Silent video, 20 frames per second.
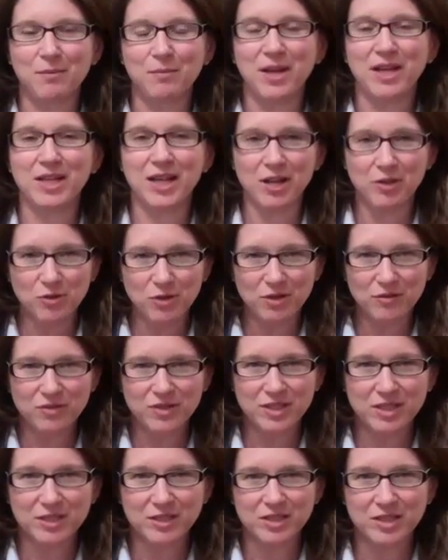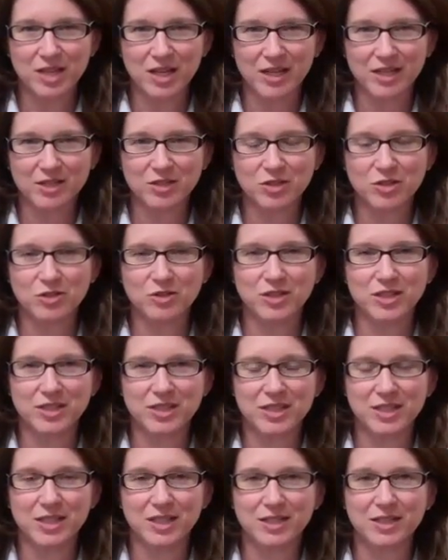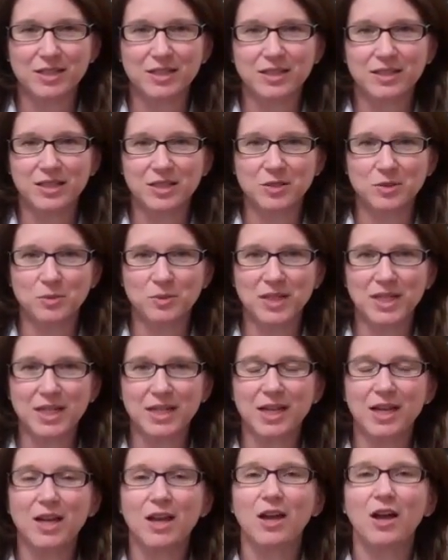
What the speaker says: my 9th grade physical science students did this week,